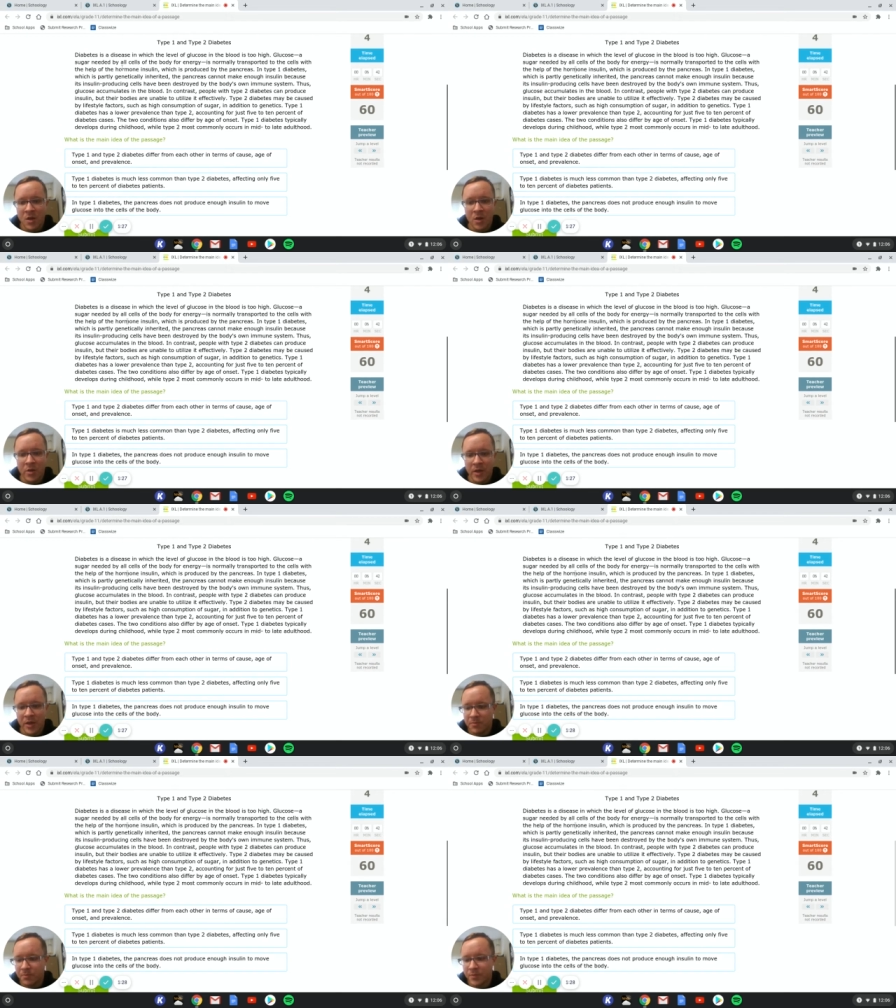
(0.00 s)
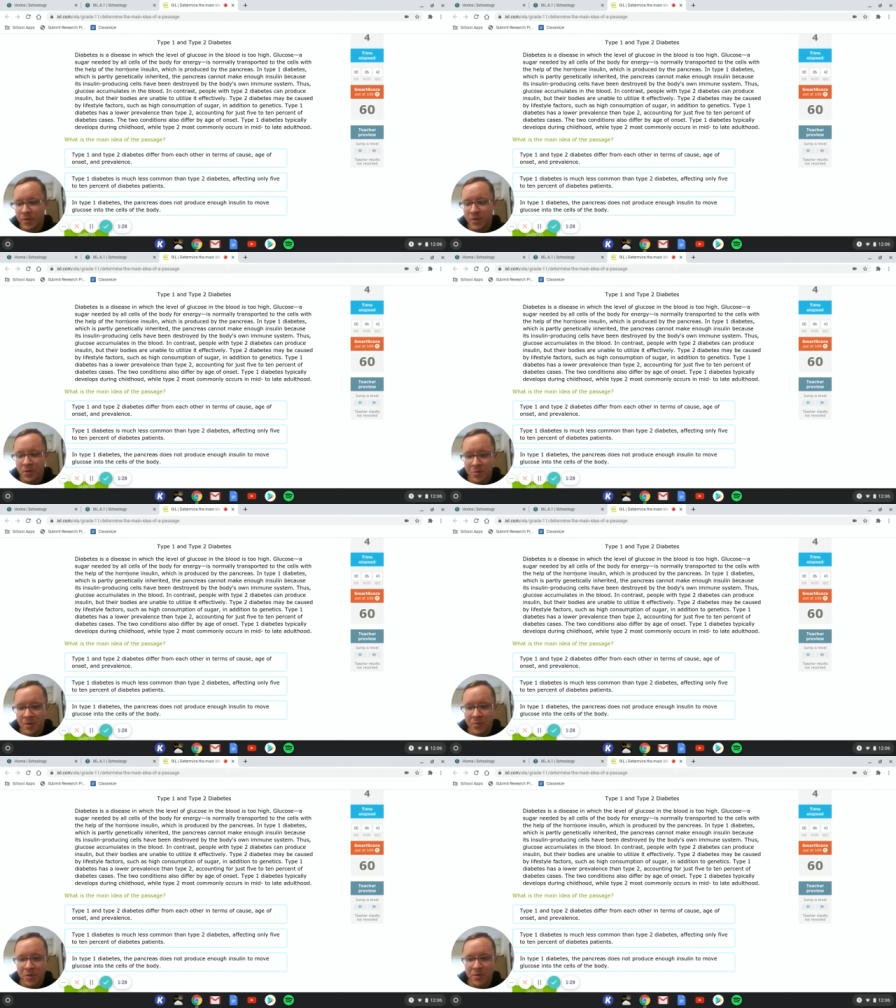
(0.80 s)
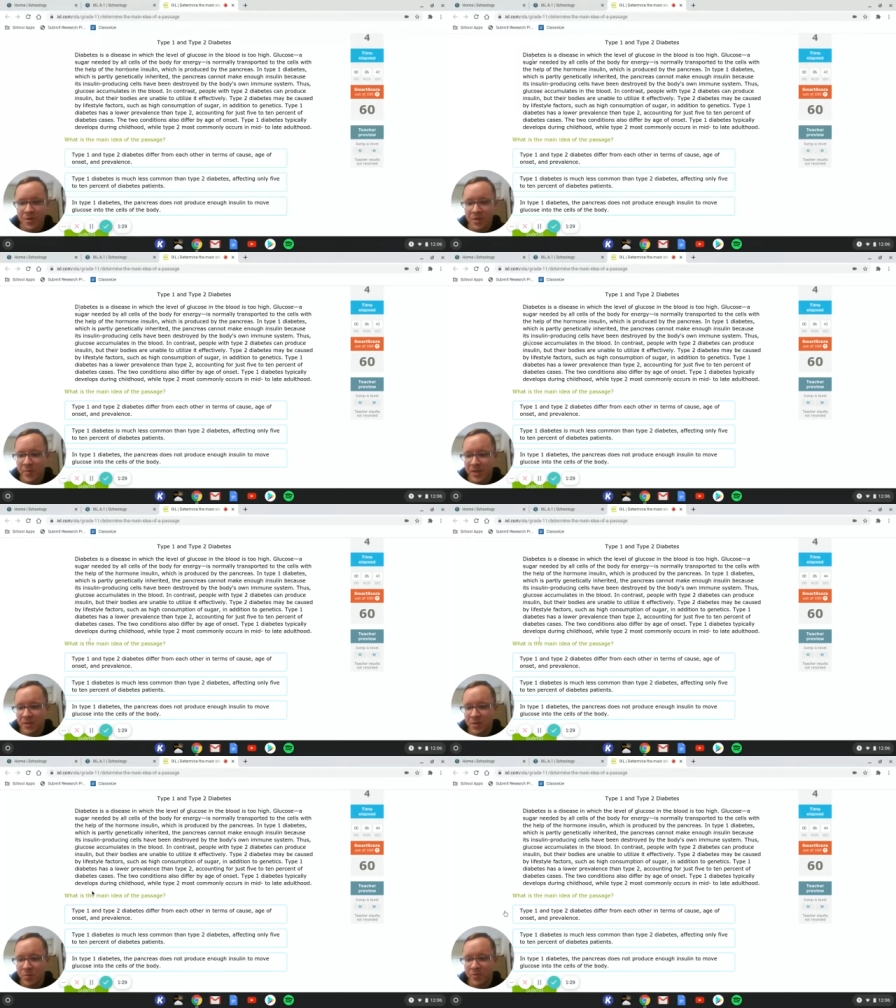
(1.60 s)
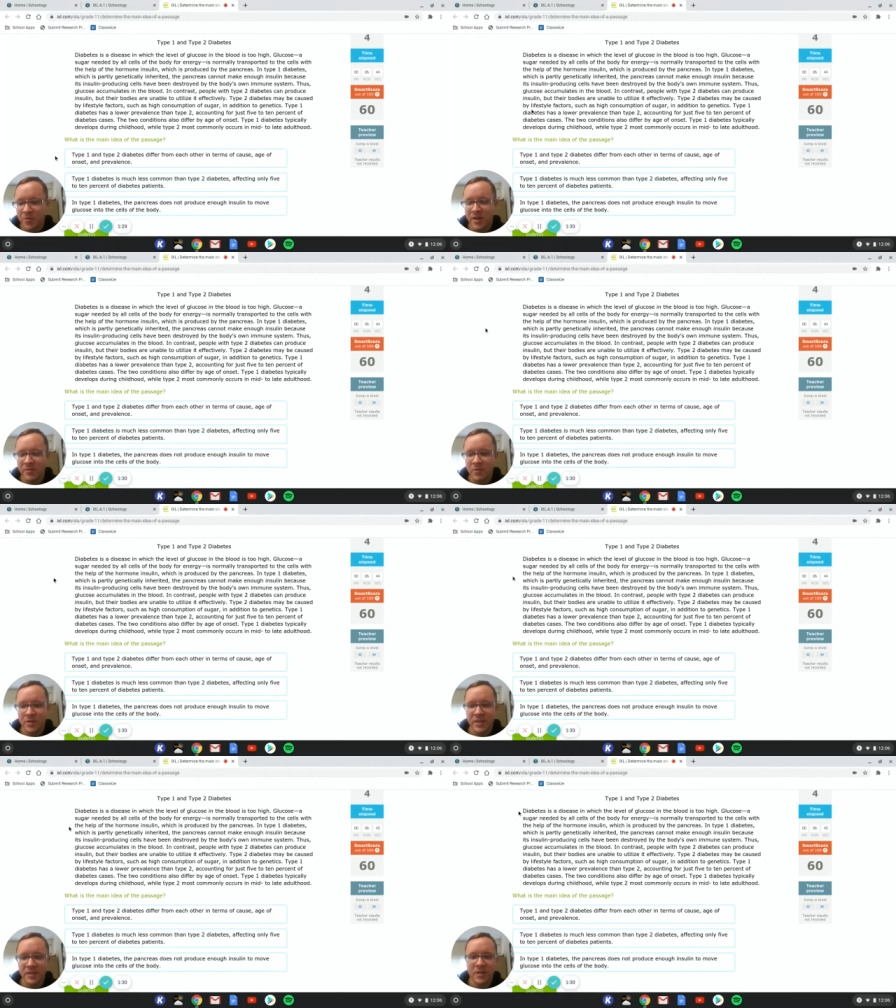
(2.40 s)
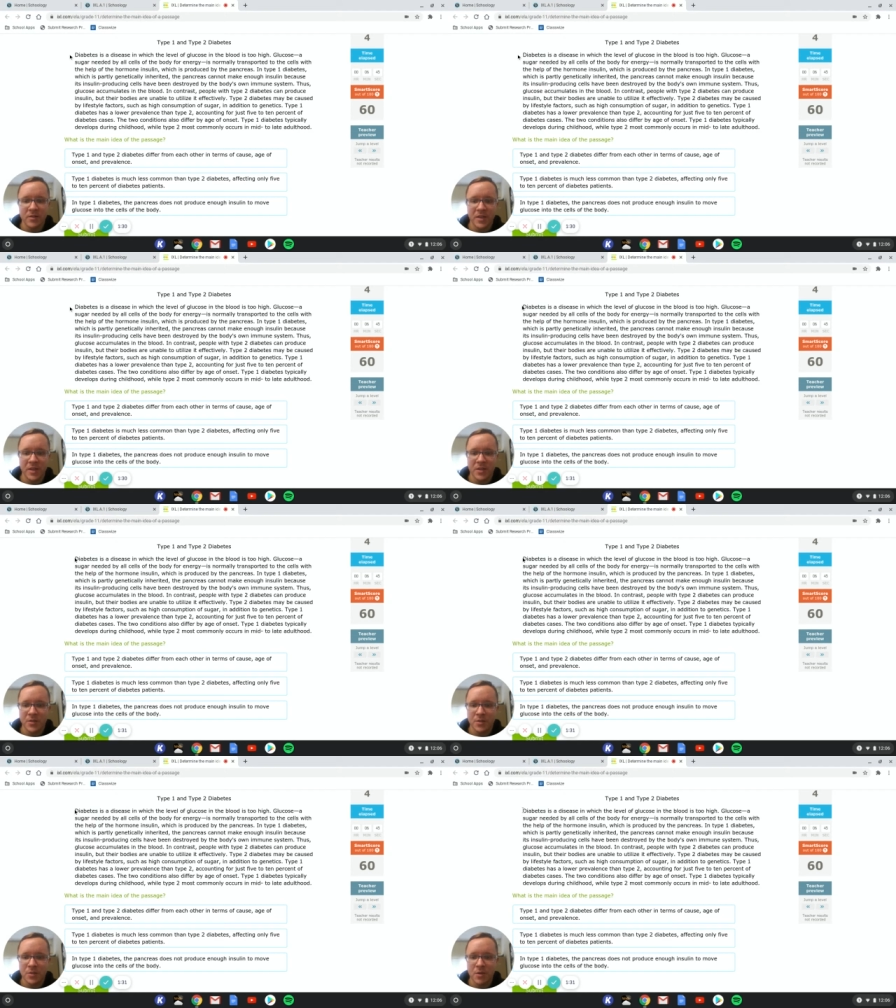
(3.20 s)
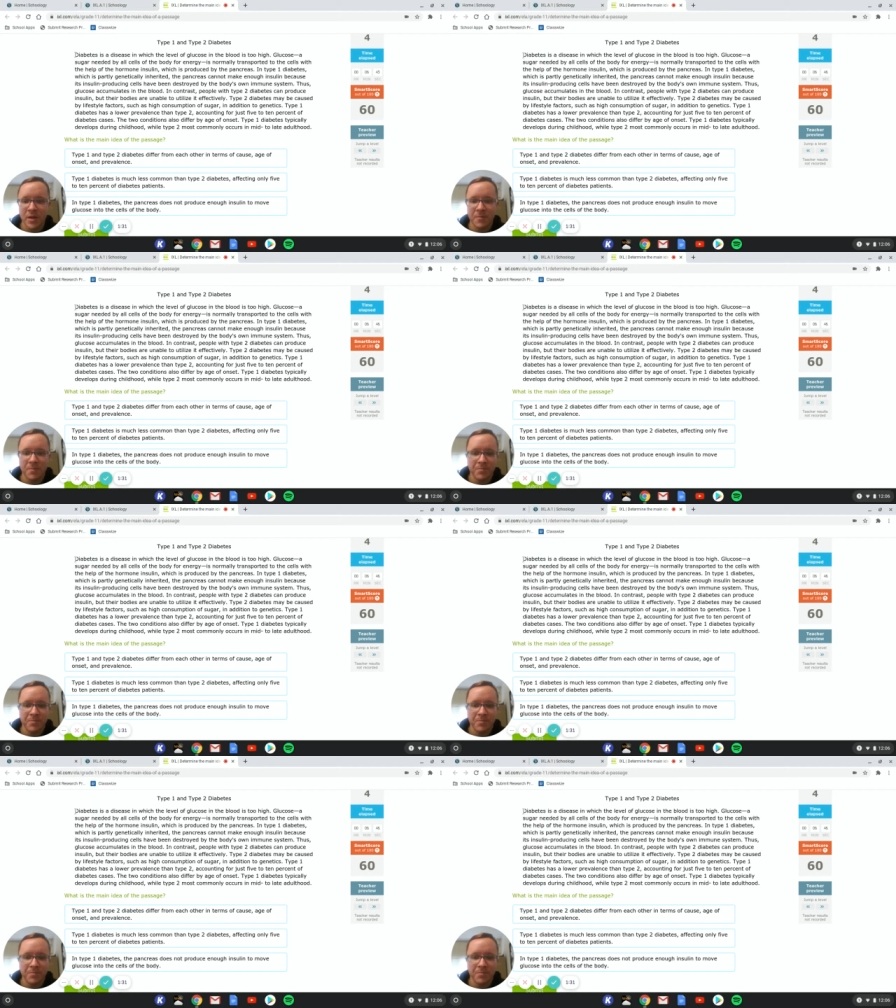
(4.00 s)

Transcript: Okay, so here's what I'm noticing about this before I even look down here at the answers, right?